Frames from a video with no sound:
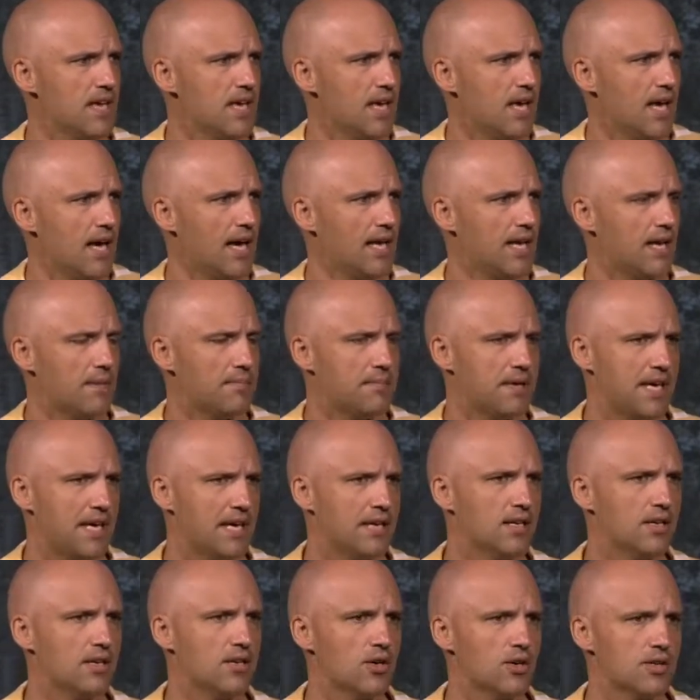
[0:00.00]
And I began
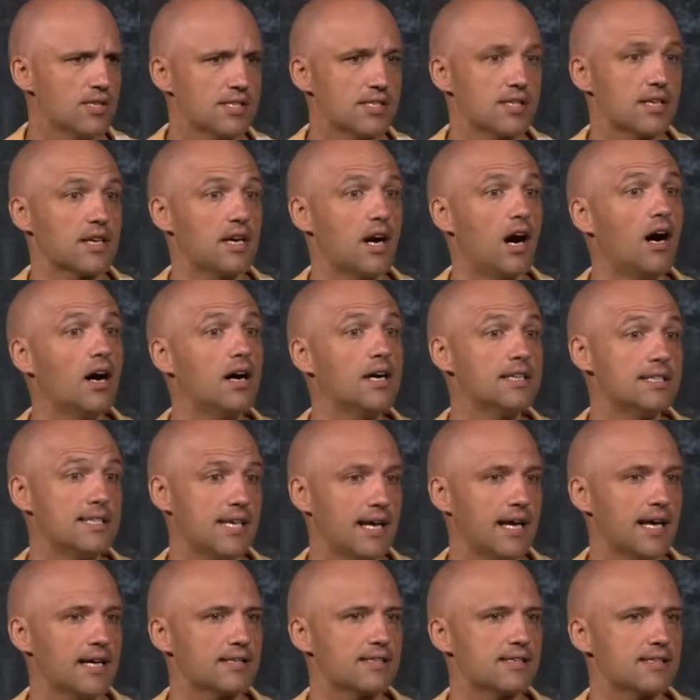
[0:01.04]
to notice the
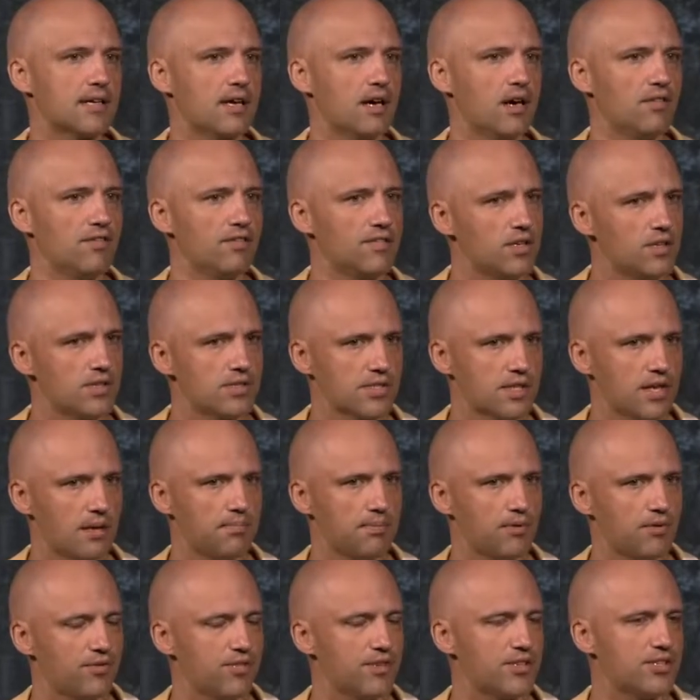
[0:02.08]
context of those
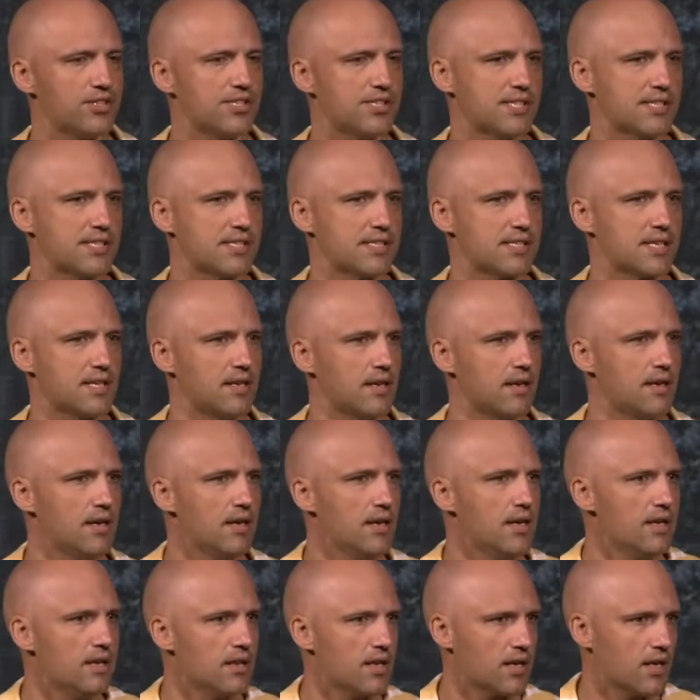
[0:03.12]
couple verses and
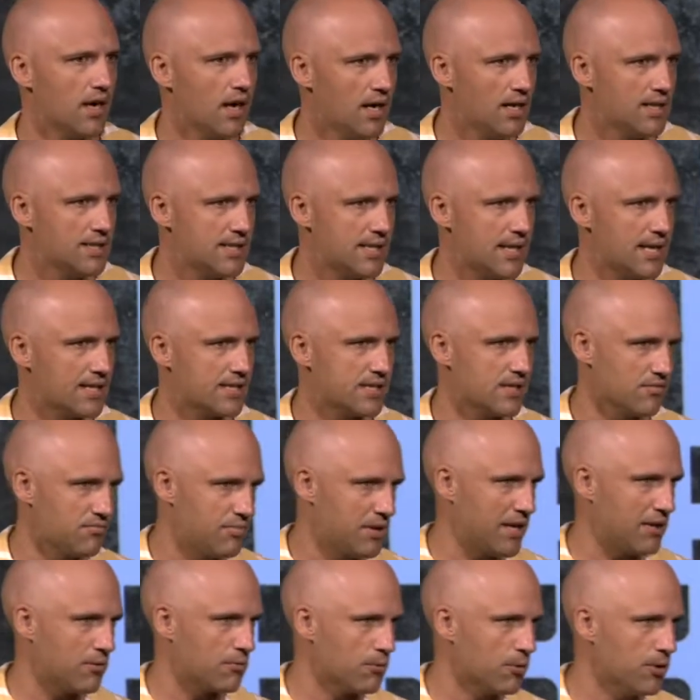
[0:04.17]
the context of
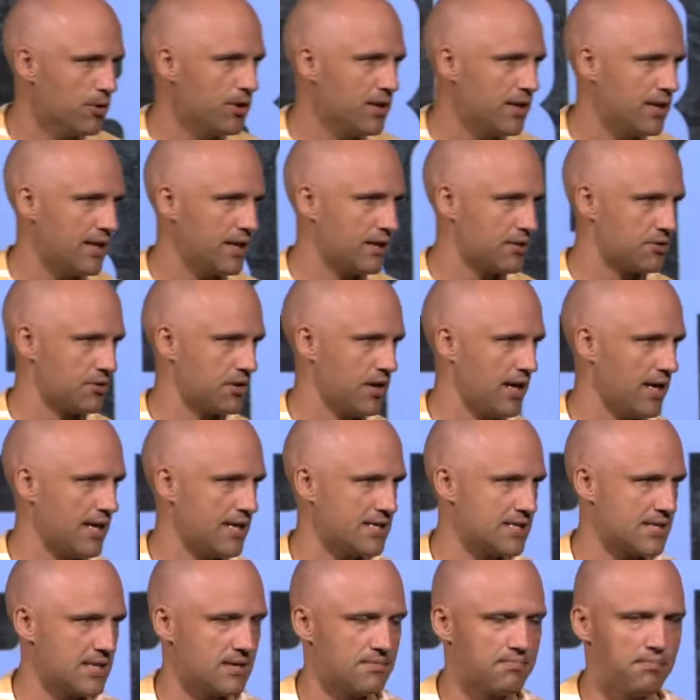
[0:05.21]
being rooted in
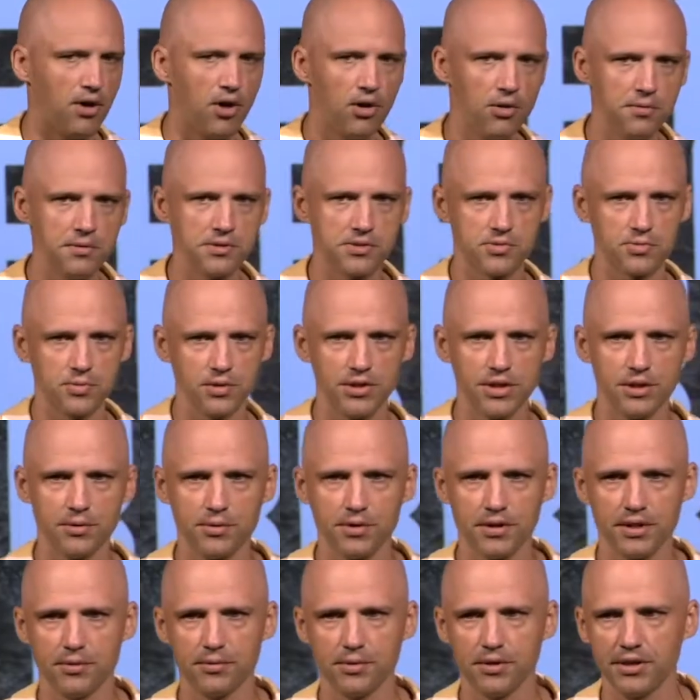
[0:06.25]
Christ. And Paul was
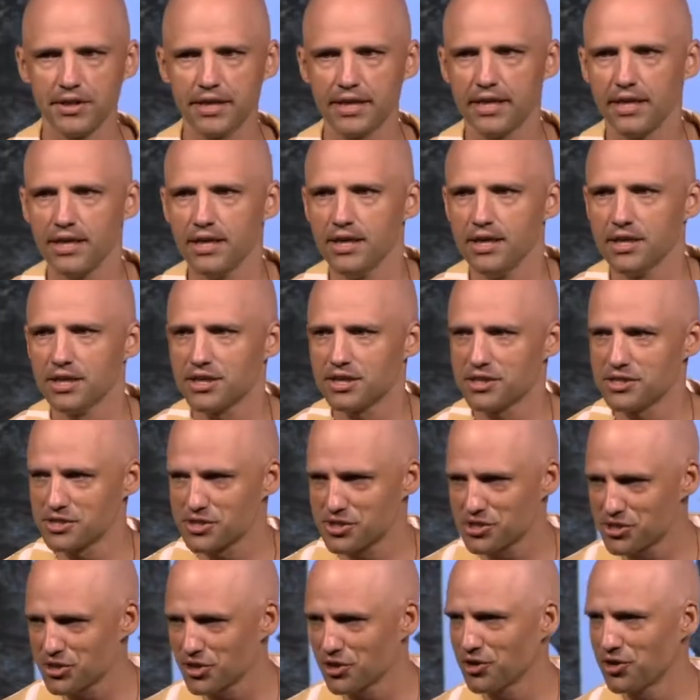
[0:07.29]
really
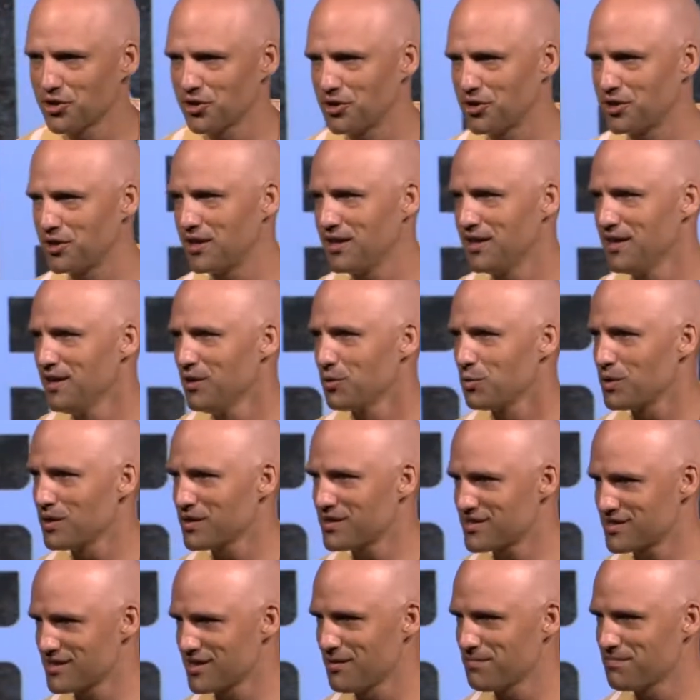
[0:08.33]
concerned with
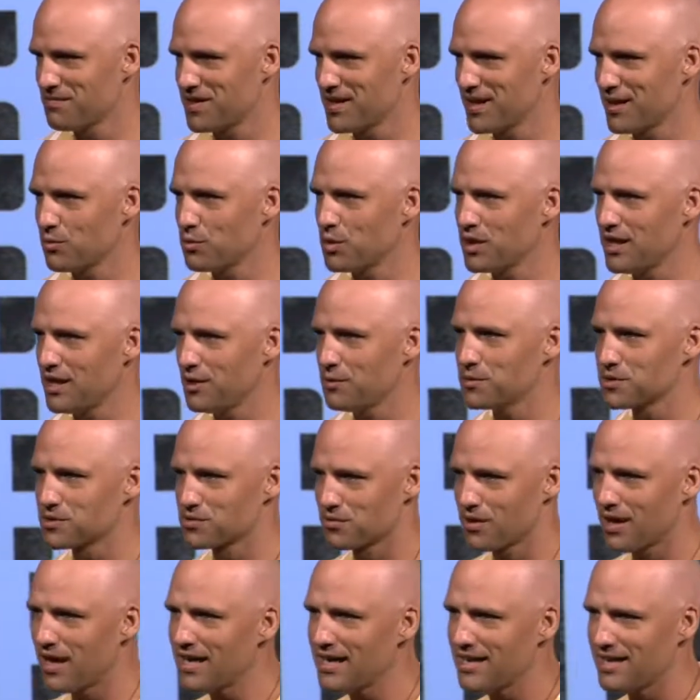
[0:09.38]
something when he was
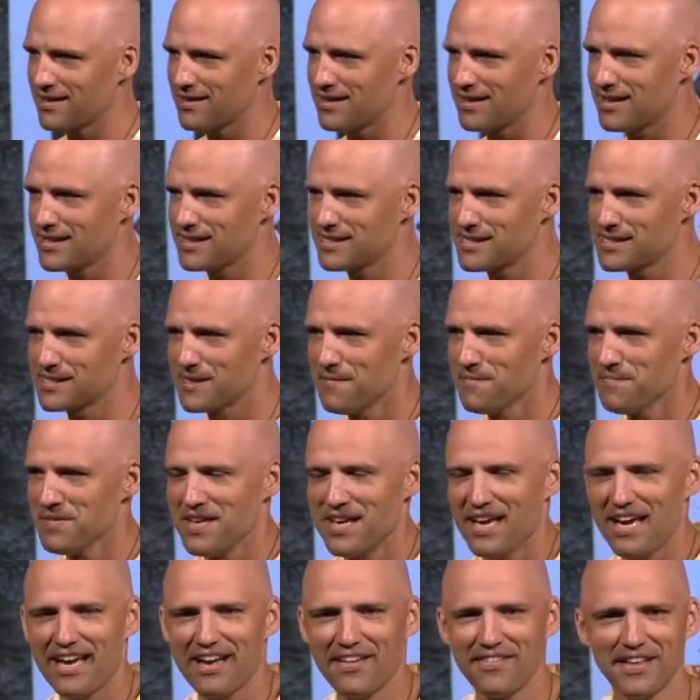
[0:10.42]
writing this.
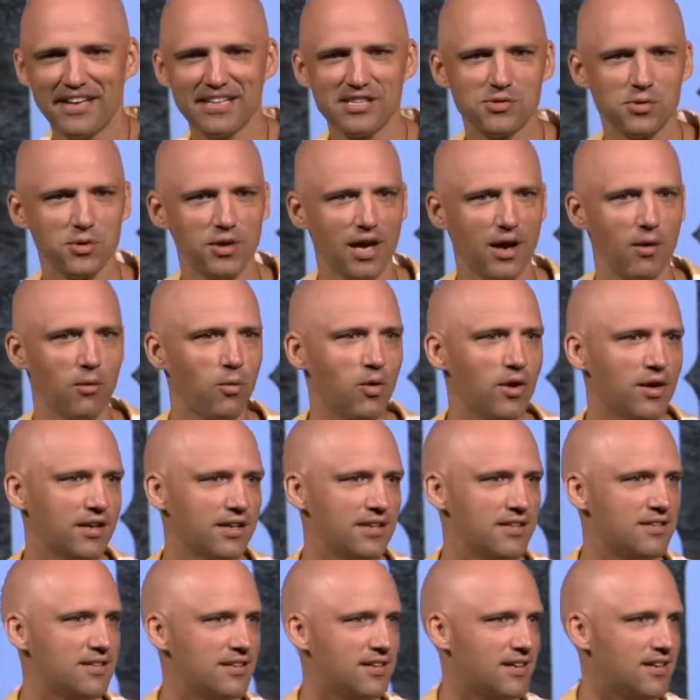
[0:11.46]
And that's what I
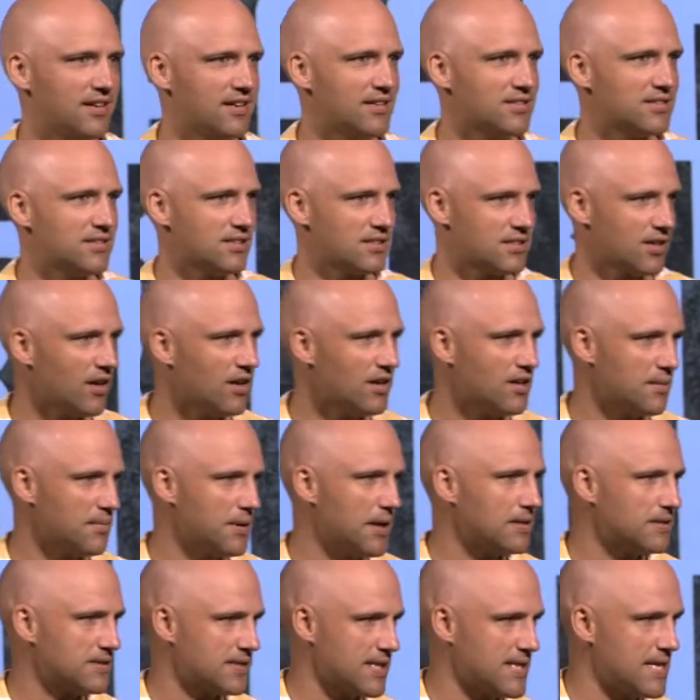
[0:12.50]
wanted to talk
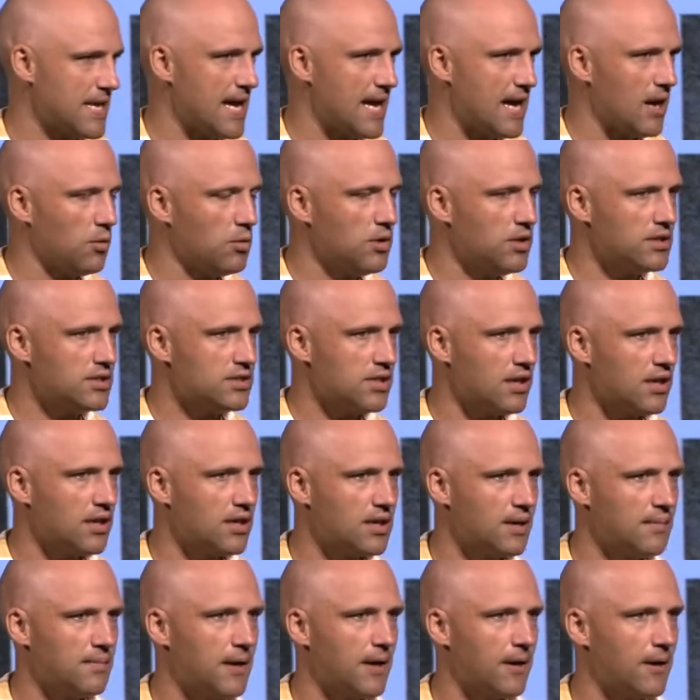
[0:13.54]
about today. I want to talk
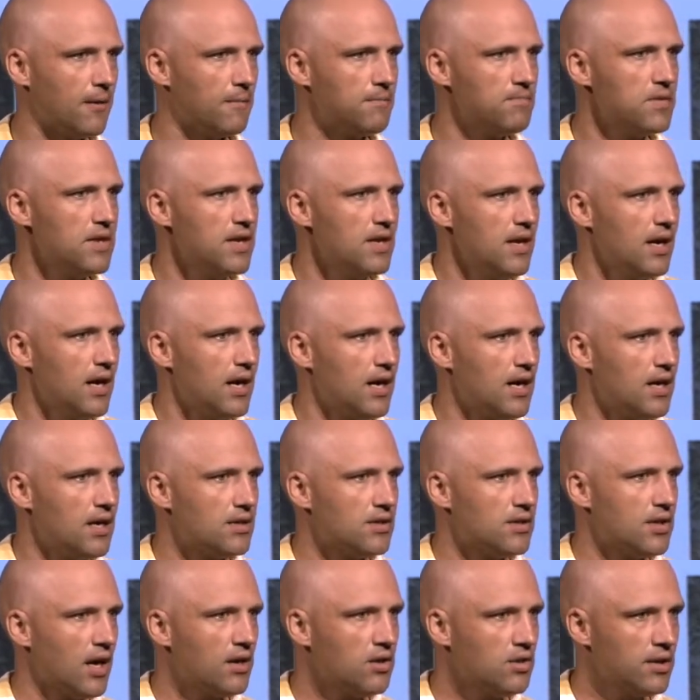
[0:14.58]
about
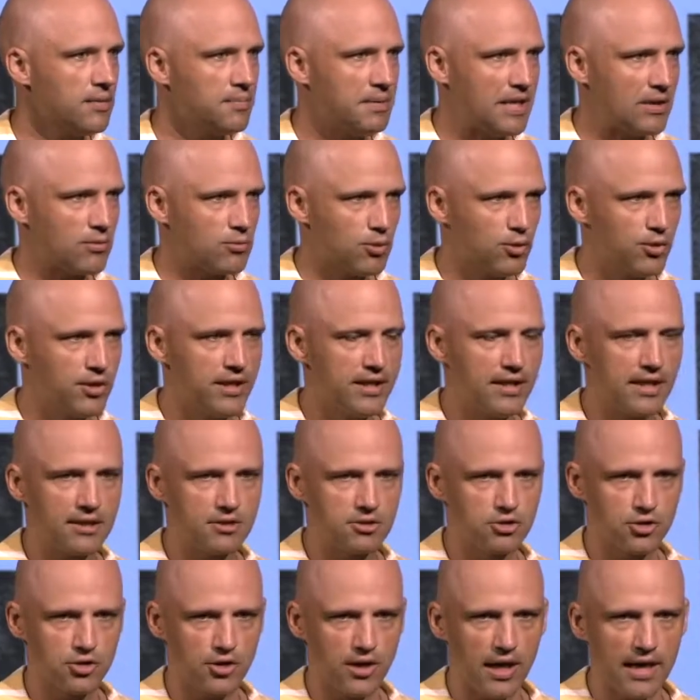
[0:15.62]
not only being rooted in
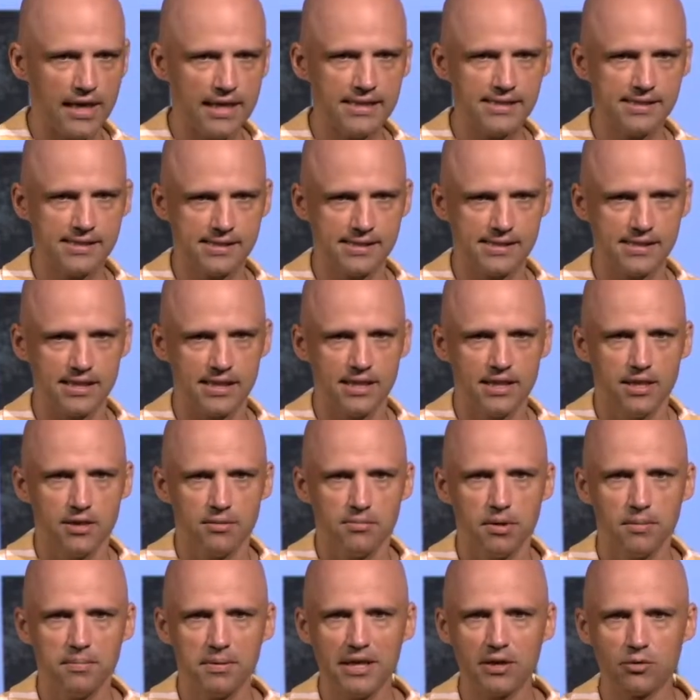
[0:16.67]
Christ,
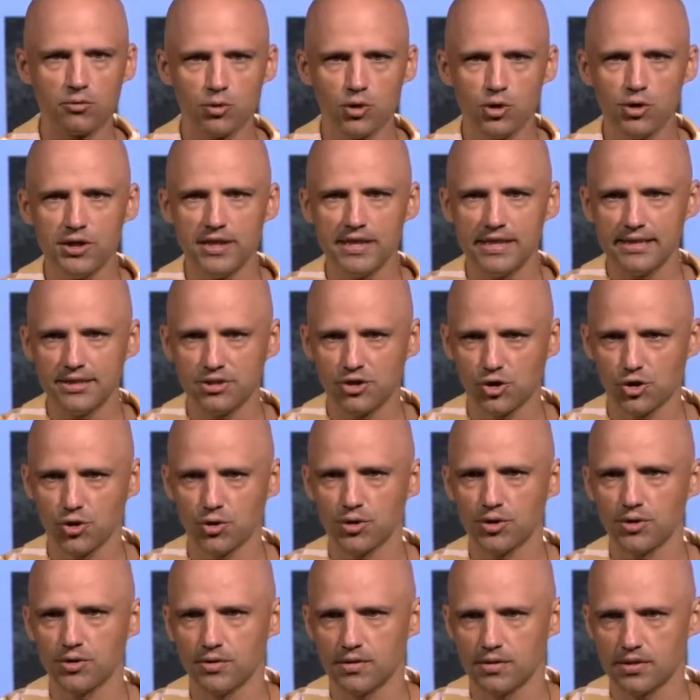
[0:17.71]
but being rooted in
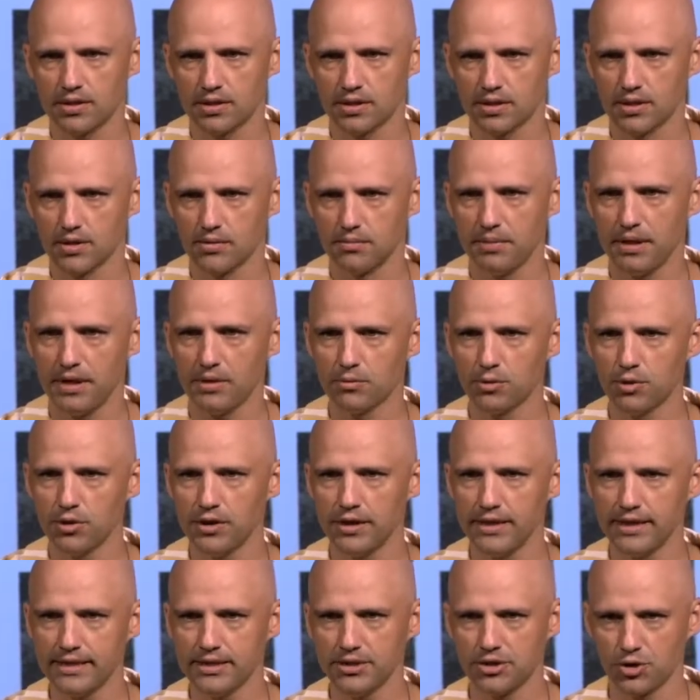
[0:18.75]
truth. Being rooted
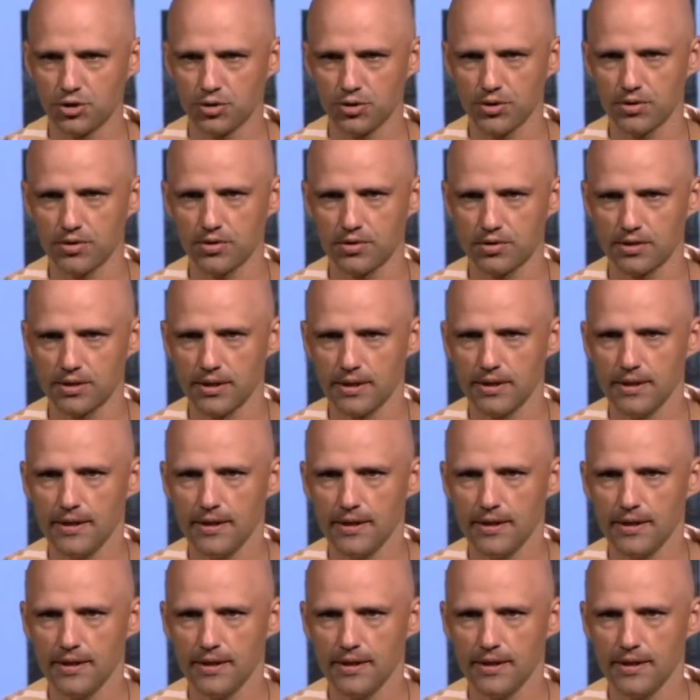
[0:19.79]
in truth.